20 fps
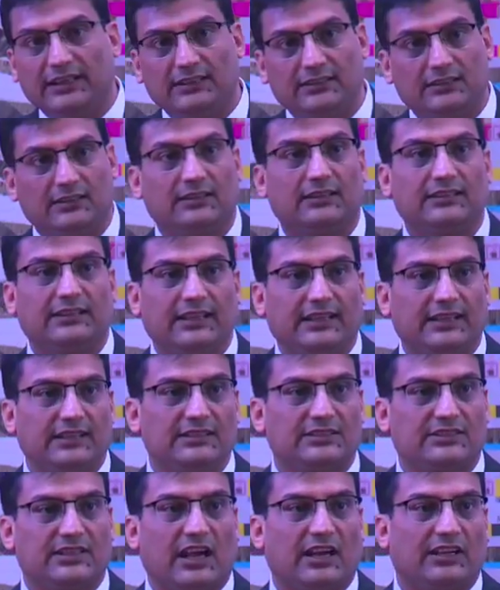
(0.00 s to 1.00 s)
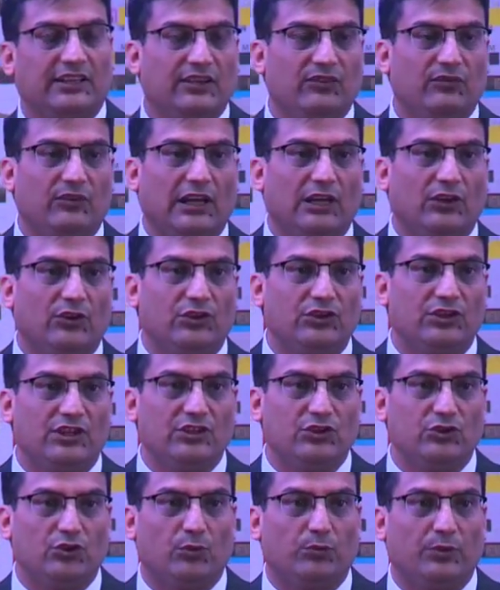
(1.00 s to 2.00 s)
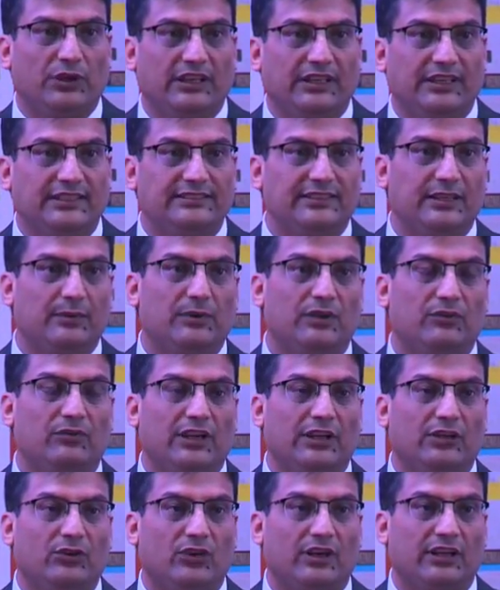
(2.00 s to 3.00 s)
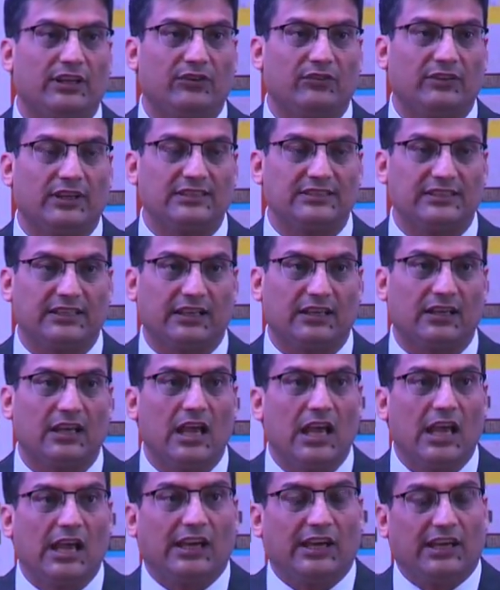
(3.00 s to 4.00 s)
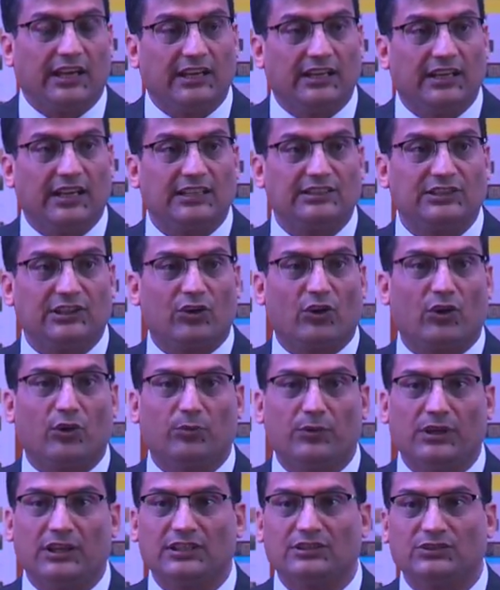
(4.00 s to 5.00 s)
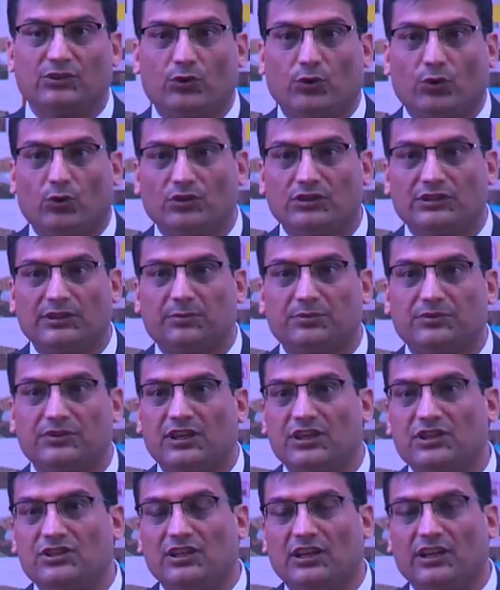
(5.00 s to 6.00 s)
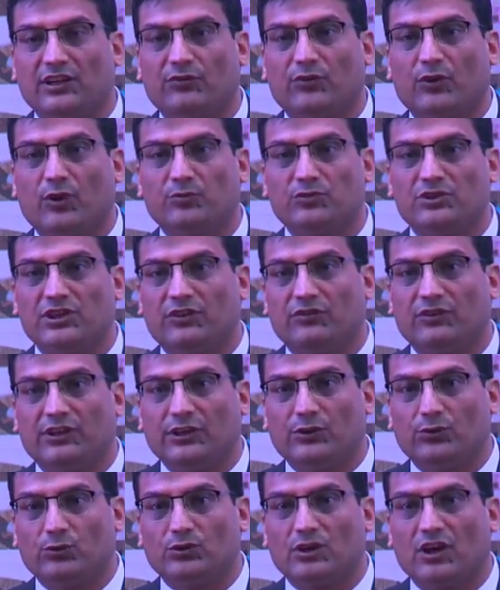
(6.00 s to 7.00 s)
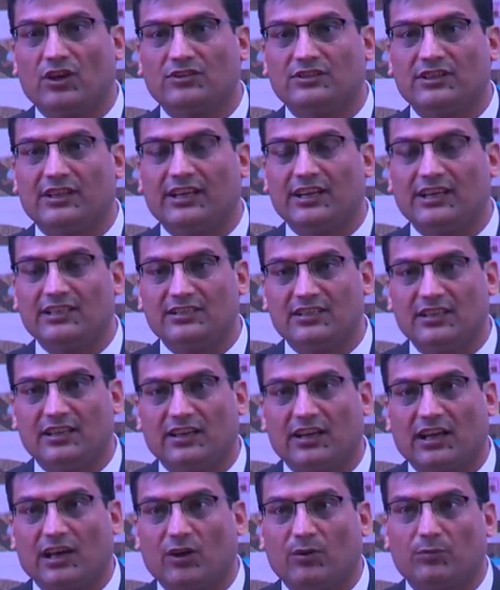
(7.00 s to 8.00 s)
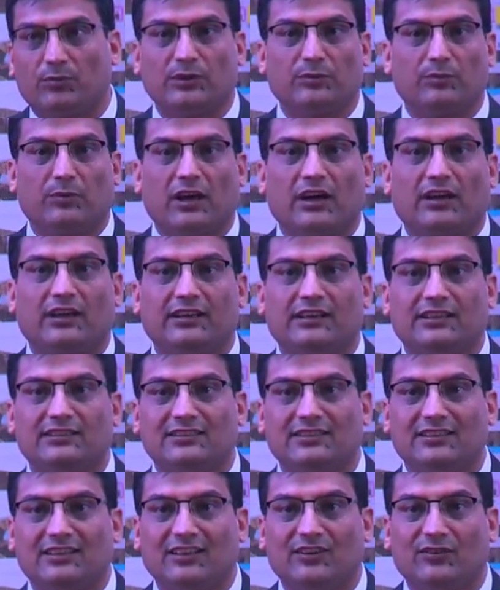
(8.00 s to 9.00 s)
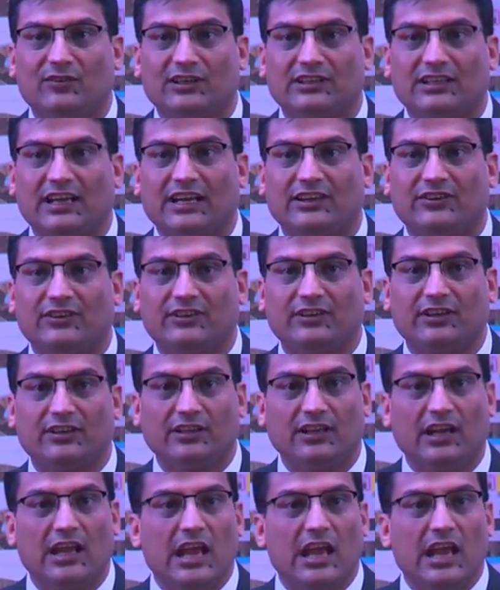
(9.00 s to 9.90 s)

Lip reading: Third thing is starting valuation should be reasonable when you are investing. India's economy has grown substantially from January 2008 till now, but market hasn't delivered that return